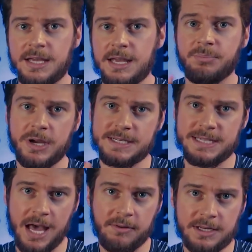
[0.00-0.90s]
it breaks
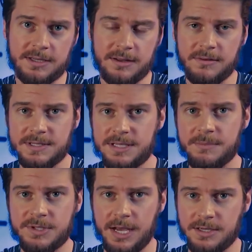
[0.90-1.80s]
down into those
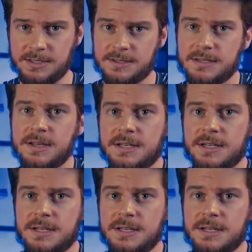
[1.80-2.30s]
subsections.